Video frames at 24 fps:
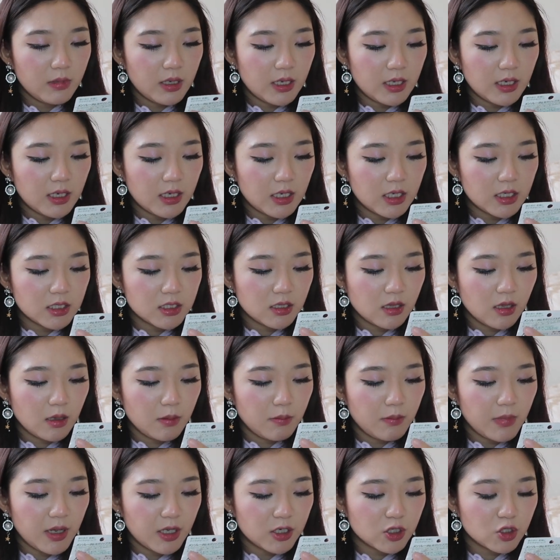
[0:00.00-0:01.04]
It is the
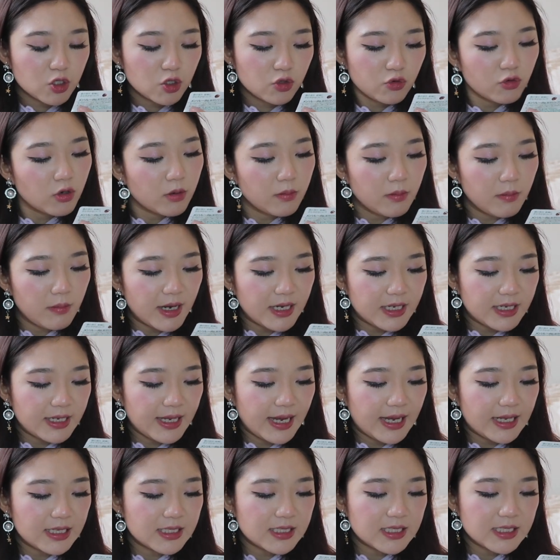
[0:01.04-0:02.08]
Mentrum
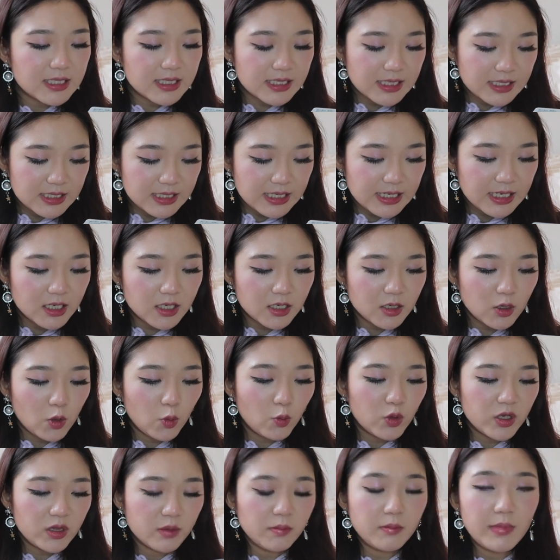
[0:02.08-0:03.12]
Medicate Stick
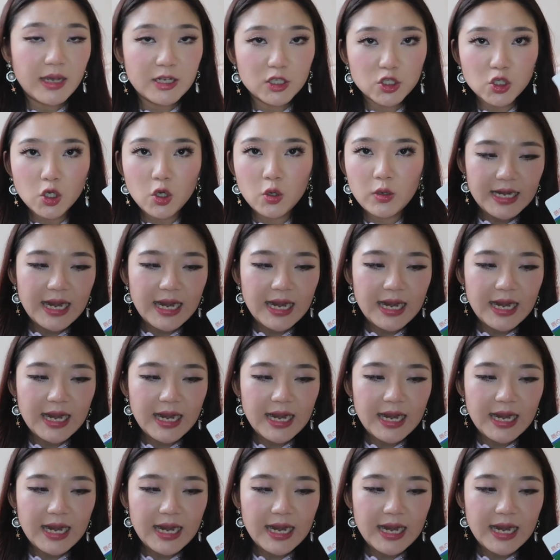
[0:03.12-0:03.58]
with menthol.